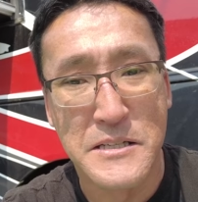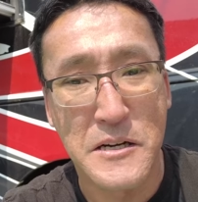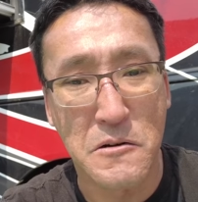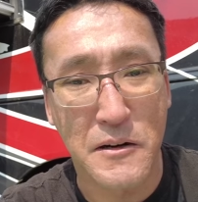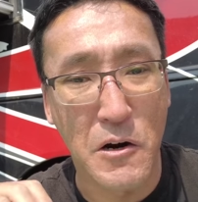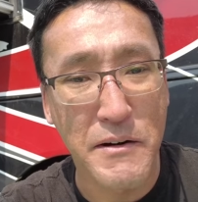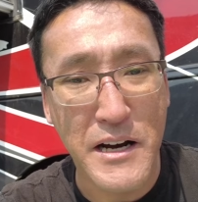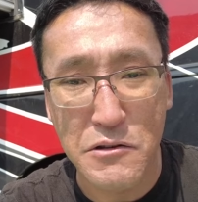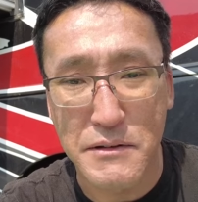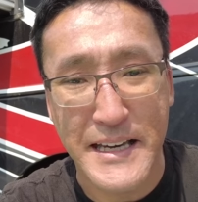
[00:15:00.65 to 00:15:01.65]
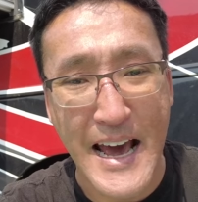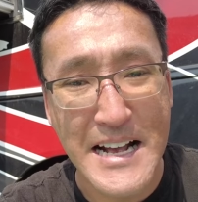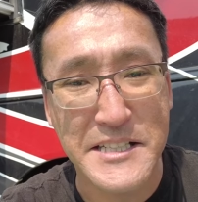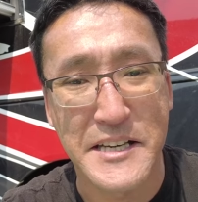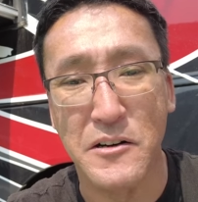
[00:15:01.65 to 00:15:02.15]
So going onto a
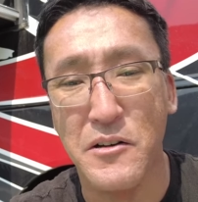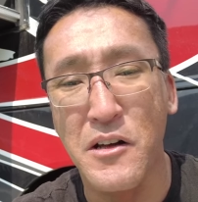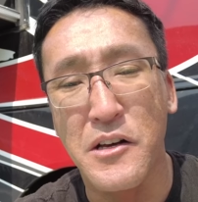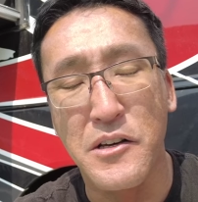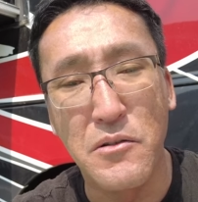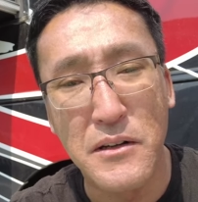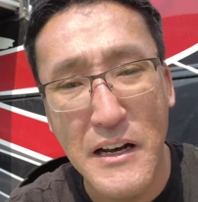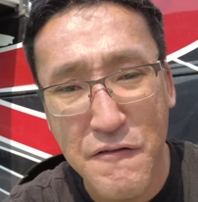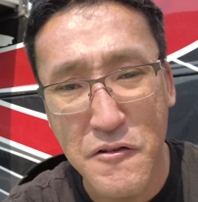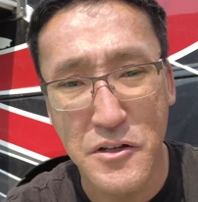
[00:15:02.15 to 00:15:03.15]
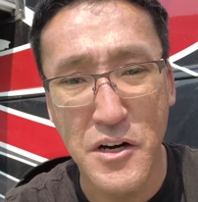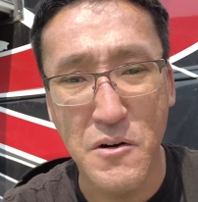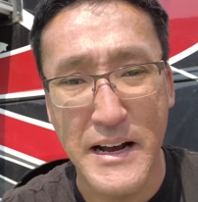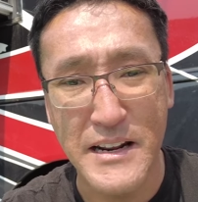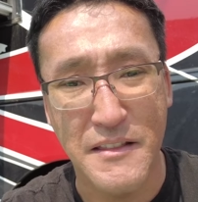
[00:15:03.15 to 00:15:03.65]
Catskill, you'll never know
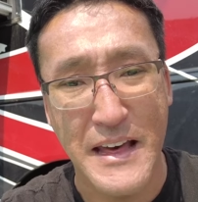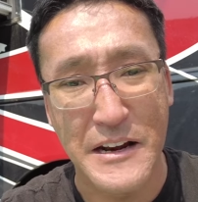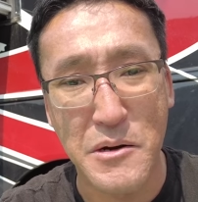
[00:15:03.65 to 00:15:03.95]
any of that.